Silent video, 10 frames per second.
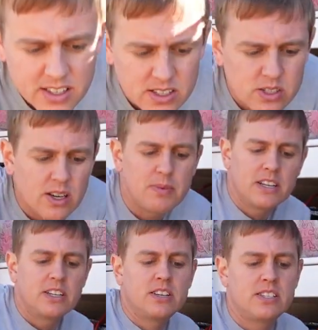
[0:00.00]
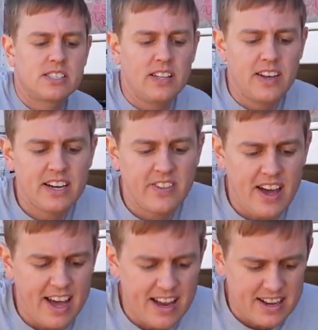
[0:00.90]
So I'm going to select
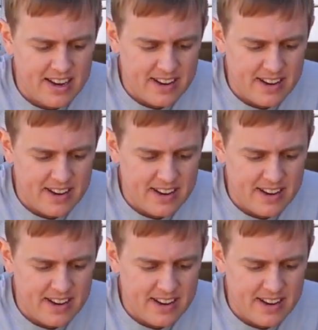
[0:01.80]
that.